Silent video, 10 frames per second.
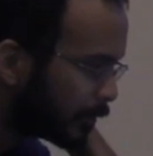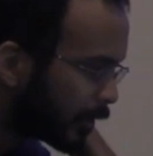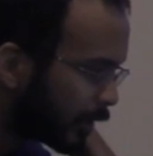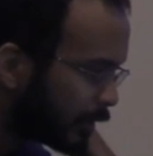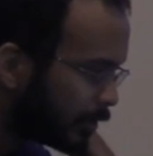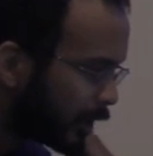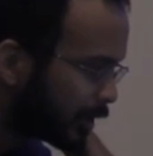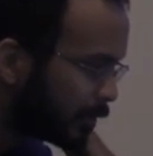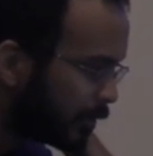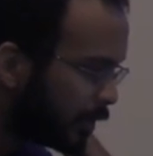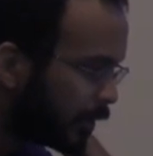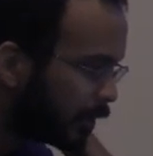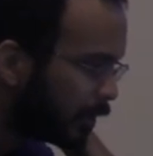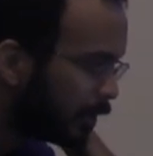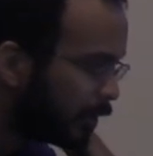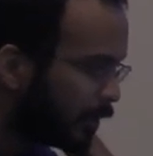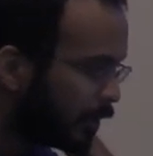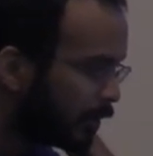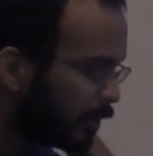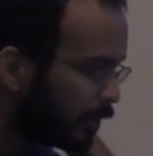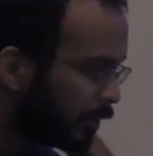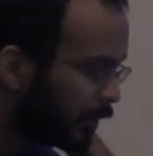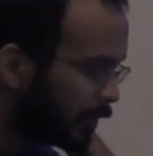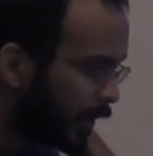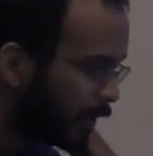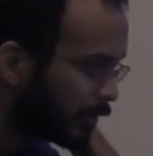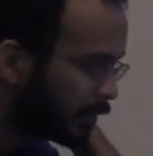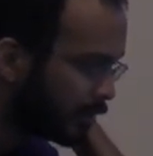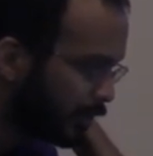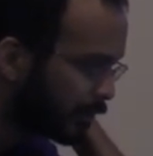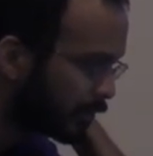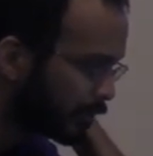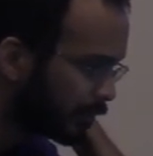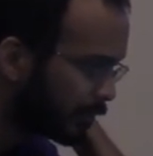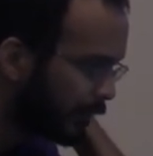So like adjust speed it takes in a single